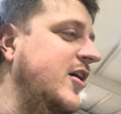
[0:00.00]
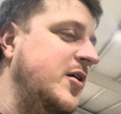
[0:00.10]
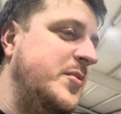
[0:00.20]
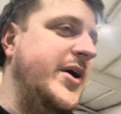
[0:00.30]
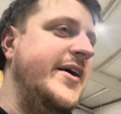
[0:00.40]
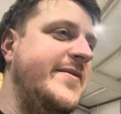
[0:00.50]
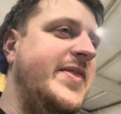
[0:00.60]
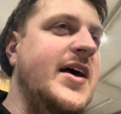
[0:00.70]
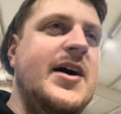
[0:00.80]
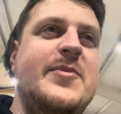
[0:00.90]
But
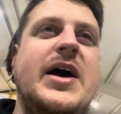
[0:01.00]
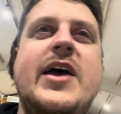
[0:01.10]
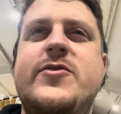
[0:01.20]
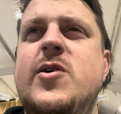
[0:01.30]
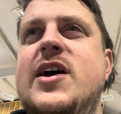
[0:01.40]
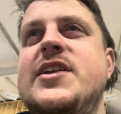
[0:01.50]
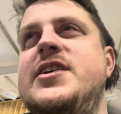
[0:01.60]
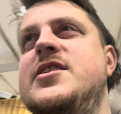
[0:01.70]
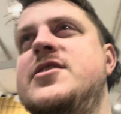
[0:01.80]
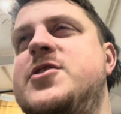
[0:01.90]
I have no
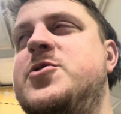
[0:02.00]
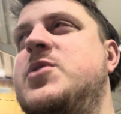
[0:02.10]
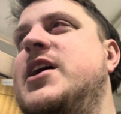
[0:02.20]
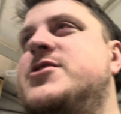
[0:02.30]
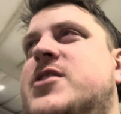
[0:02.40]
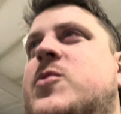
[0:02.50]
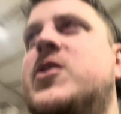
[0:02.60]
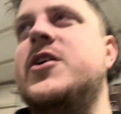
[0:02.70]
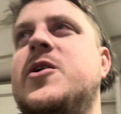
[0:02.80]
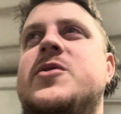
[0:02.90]
idea the direction I want
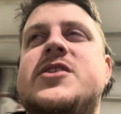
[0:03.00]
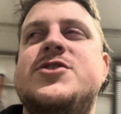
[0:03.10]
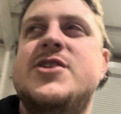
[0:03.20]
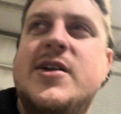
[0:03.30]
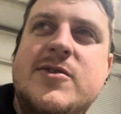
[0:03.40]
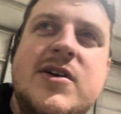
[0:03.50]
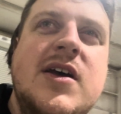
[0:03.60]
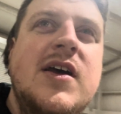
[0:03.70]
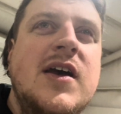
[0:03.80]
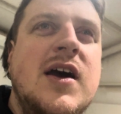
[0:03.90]
to go with this channel.
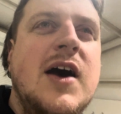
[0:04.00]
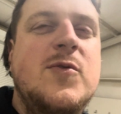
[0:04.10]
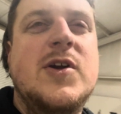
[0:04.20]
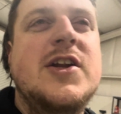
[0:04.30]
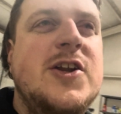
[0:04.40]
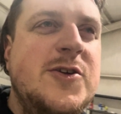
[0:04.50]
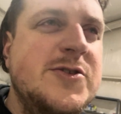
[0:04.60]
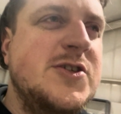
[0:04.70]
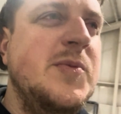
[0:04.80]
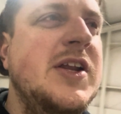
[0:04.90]
I've wanted to do
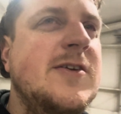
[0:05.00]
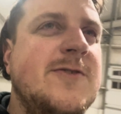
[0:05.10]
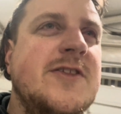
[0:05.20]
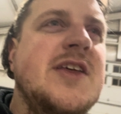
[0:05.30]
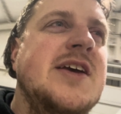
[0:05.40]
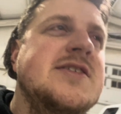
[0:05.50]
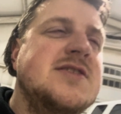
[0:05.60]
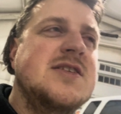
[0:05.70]
so many different things.